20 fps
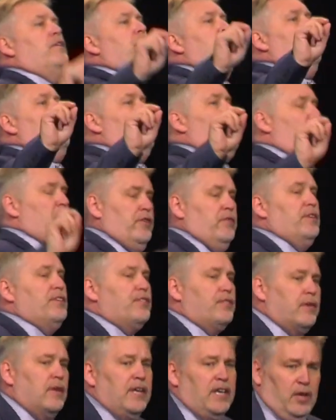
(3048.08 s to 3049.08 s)
while you're
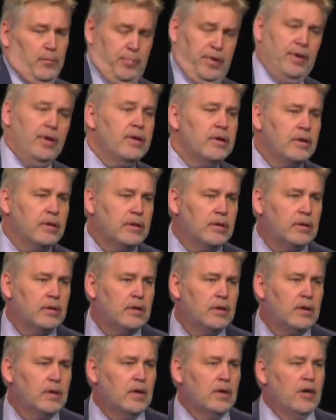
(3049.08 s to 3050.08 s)
asleep,
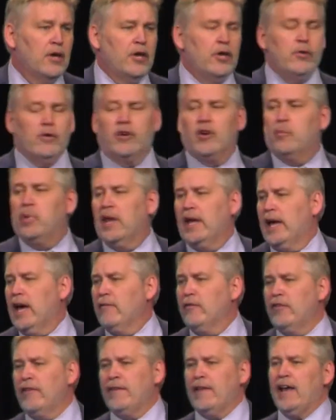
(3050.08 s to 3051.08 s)
you are going to play
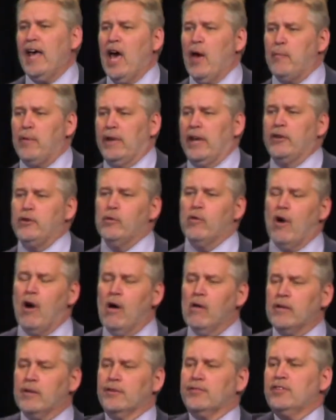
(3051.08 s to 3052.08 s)
everything that happened, and you are
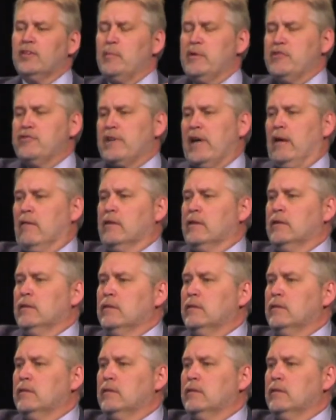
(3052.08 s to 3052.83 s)
all going to see me shower.